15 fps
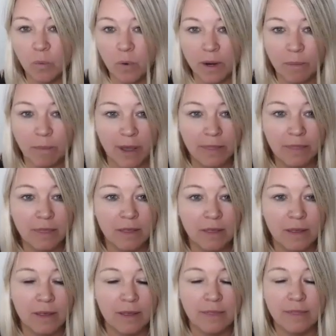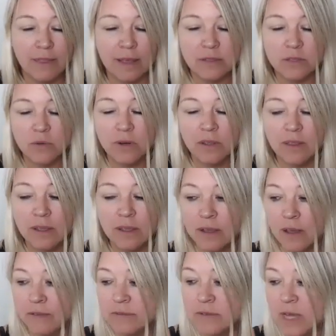1 a month, that sort of thing
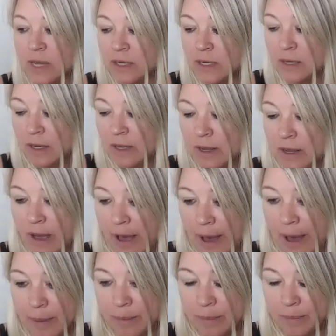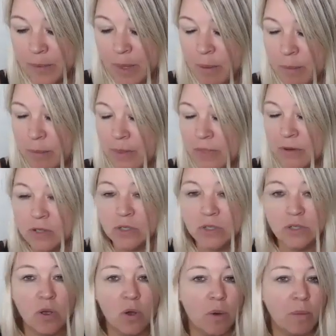I've done. But there's
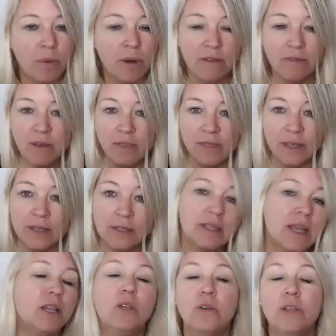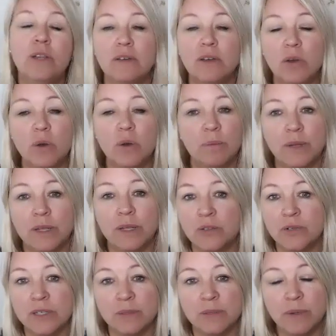so many fun things. And you can even go on
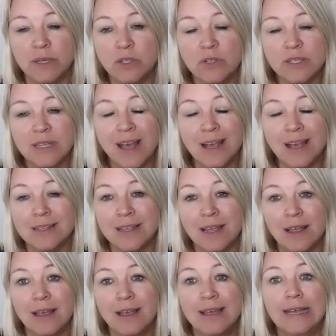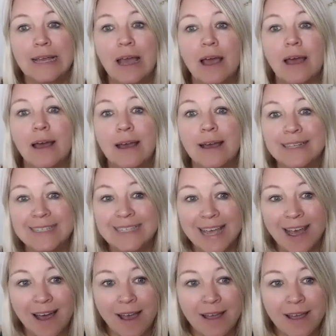Pinterest. Pinterest has a
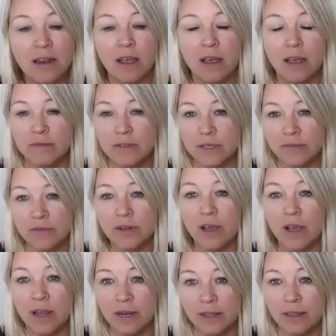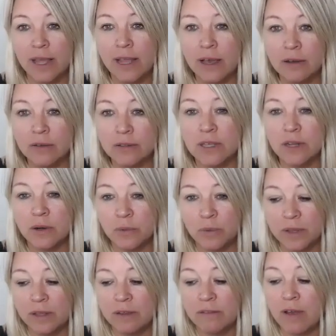ton of different kind of layouts that are
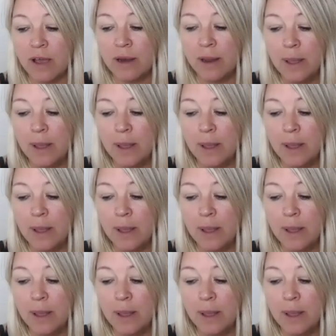really fun.